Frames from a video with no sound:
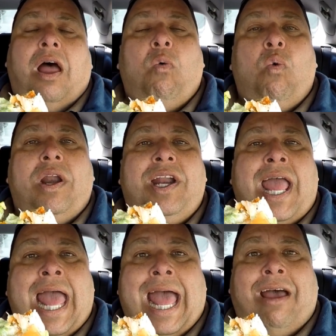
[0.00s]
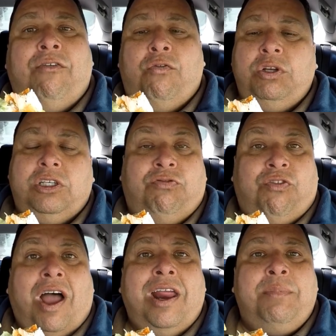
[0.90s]
1.5, which is
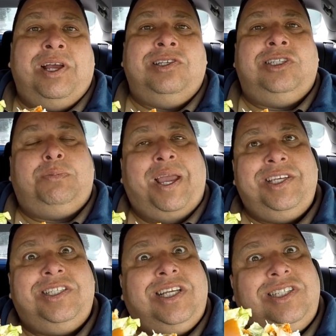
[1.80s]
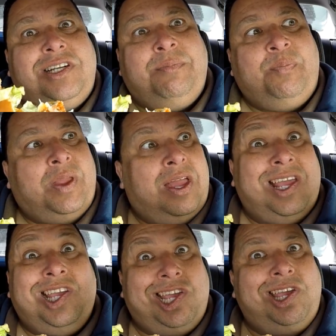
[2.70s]
fine because the spiciness doesn't
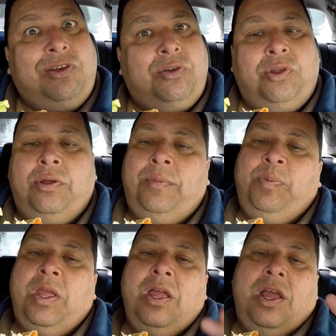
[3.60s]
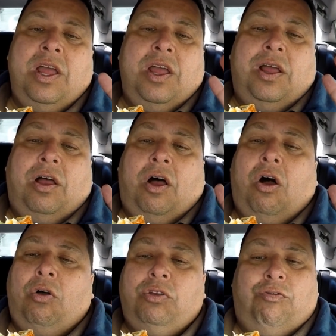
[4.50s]
kill
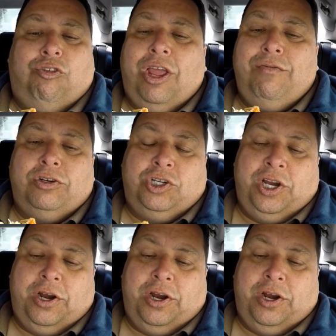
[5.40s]
all the flavors